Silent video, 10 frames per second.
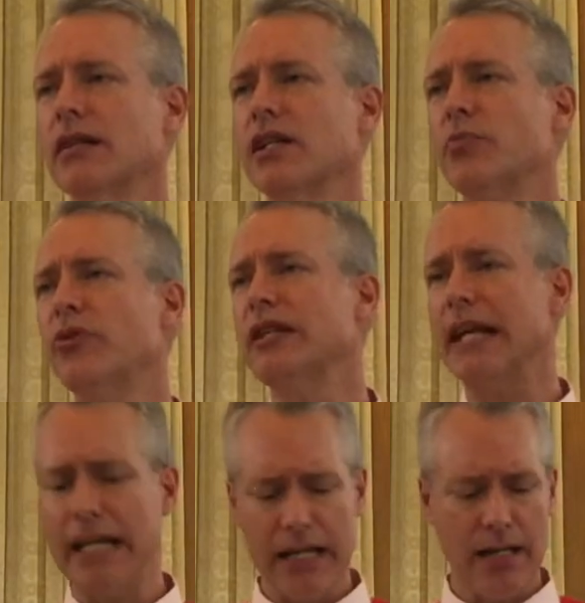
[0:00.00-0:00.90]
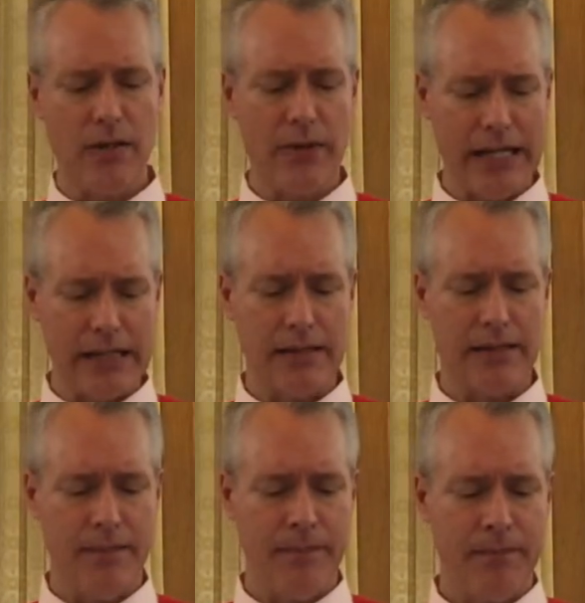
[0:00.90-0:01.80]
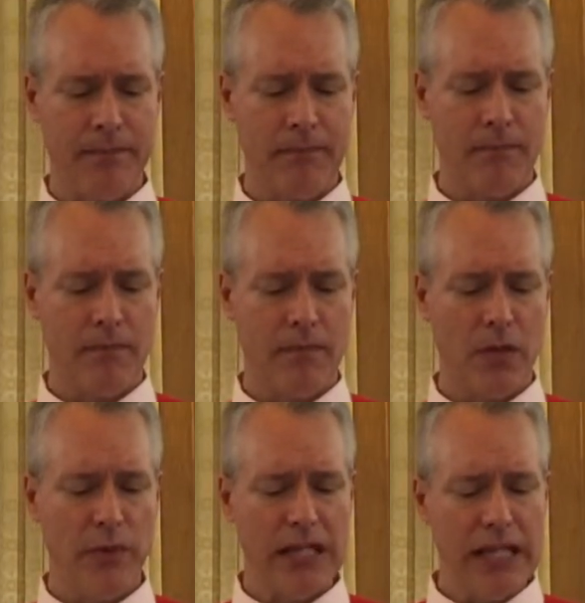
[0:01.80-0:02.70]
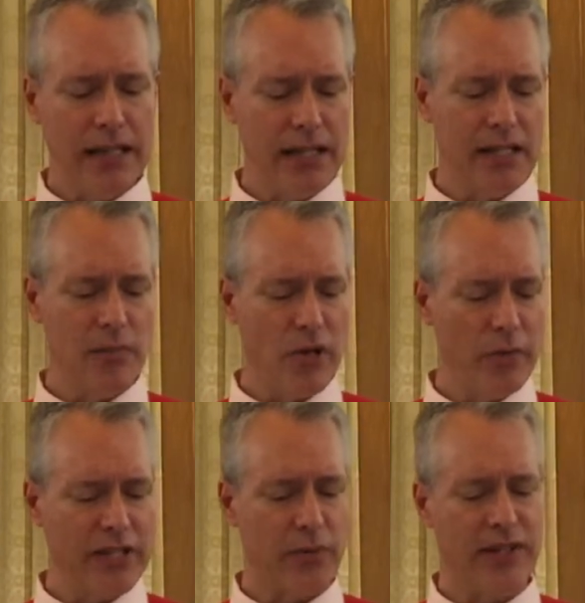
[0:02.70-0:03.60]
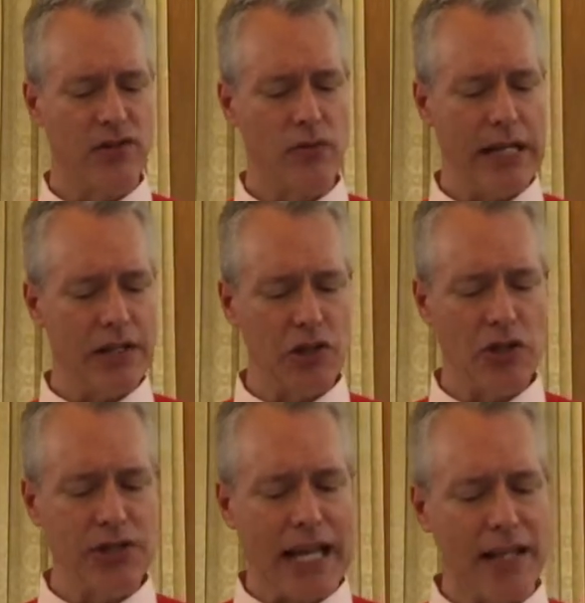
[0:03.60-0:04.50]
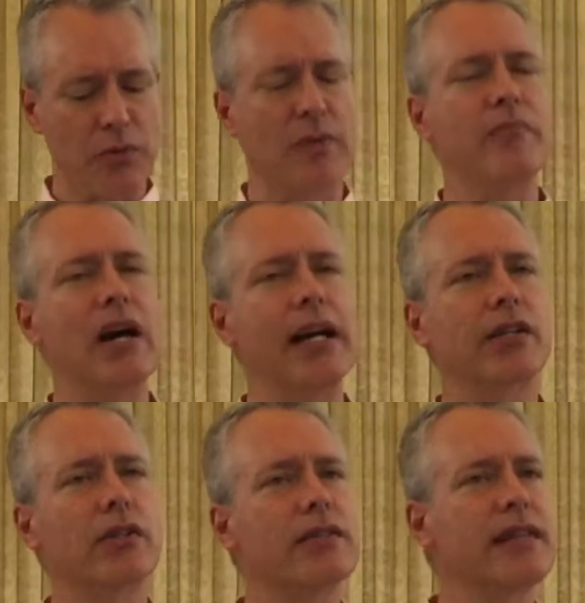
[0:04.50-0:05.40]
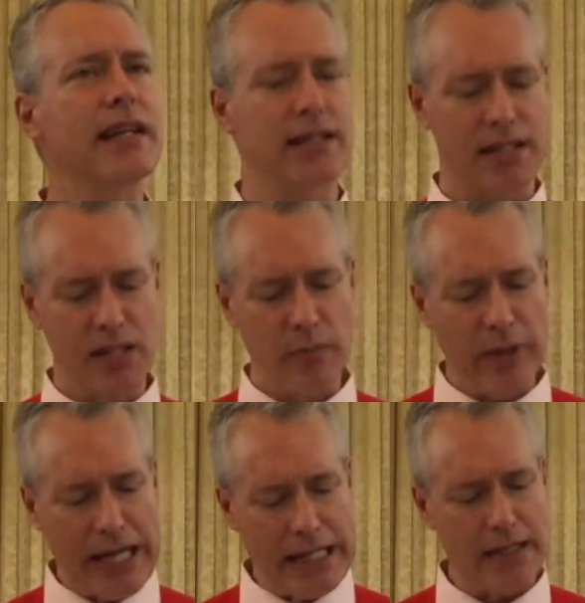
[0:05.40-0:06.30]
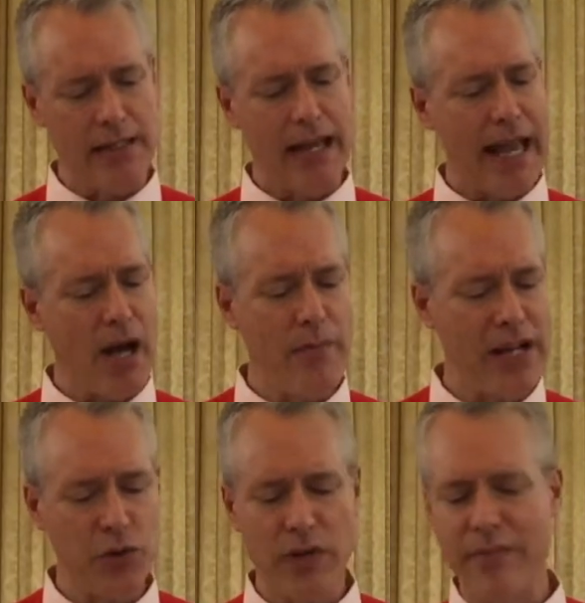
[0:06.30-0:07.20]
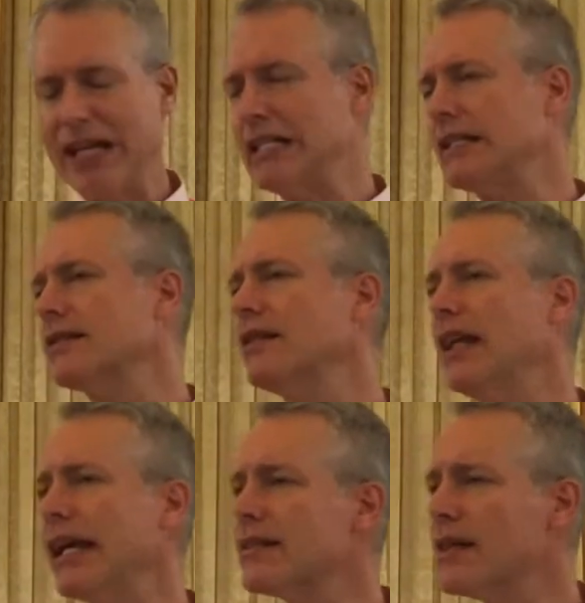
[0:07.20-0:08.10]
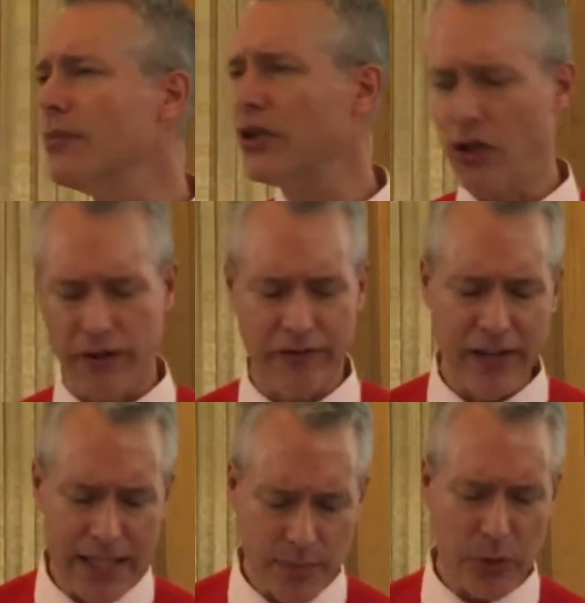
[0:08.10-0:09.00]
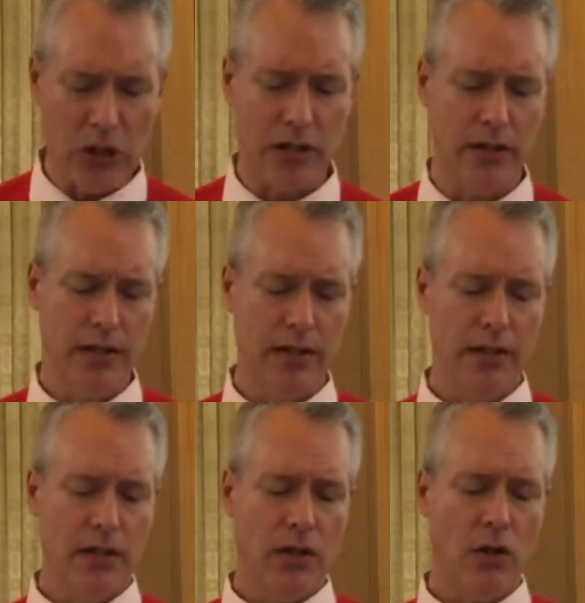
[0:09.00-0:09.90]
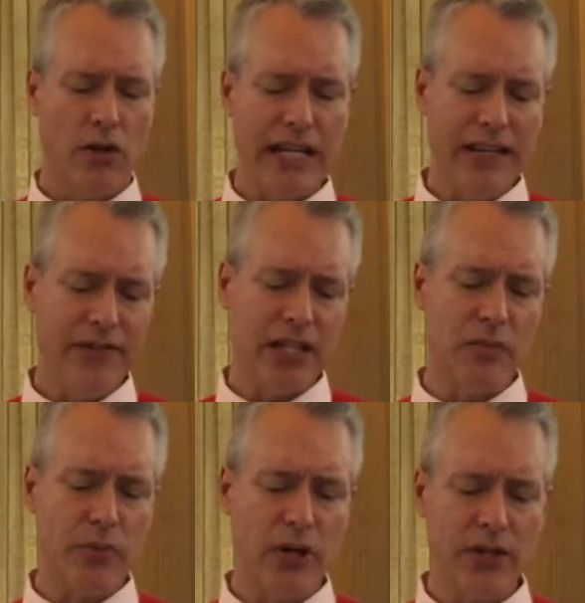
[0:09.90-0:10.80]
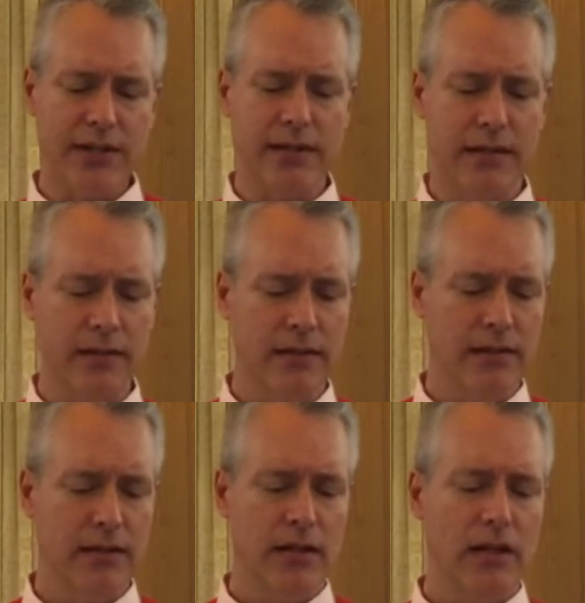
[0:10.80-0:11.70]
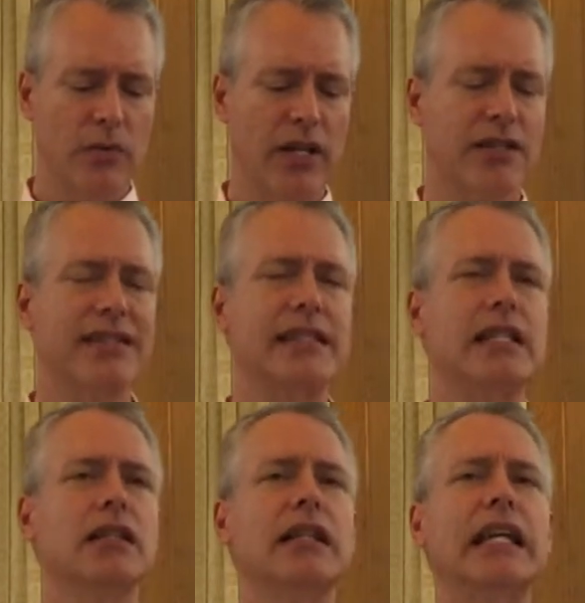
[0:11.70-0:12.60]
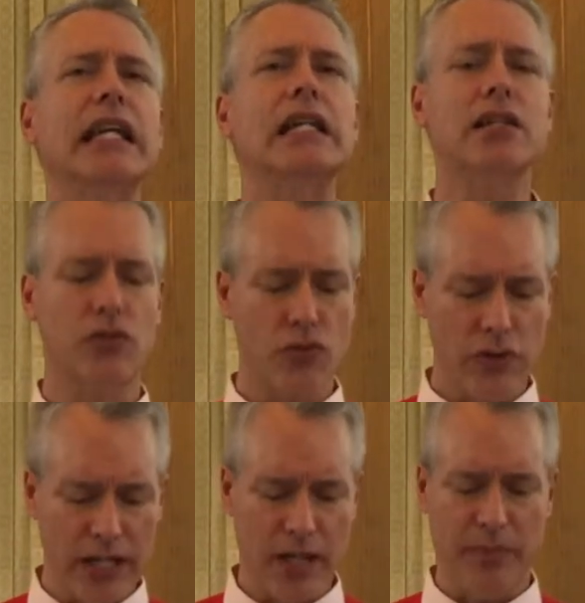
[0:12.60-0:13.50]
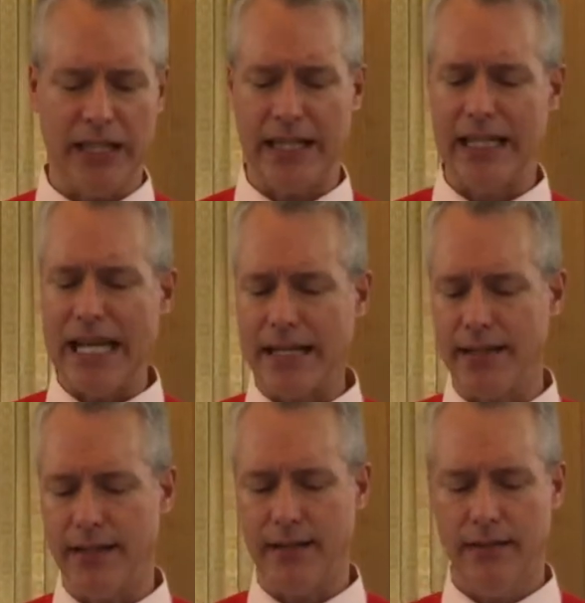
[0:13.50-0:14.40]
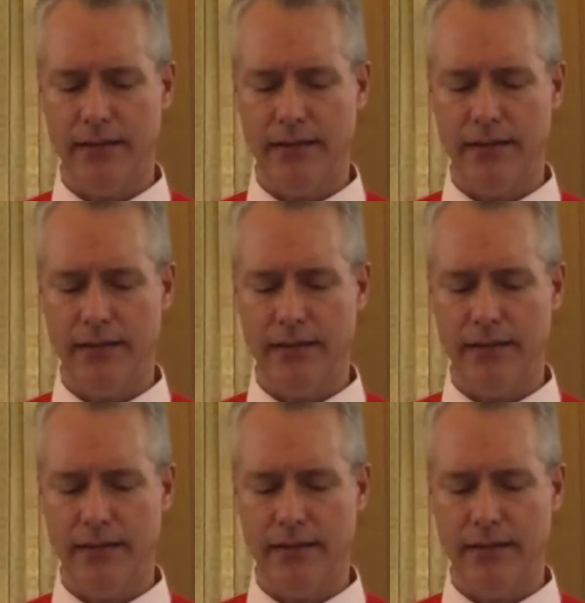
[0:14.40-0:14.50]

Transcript: As Brene writes, we need these moments with strangers as reminders that despite how much we might dislike someone on Facebook or even in person, we are still inextricably connected.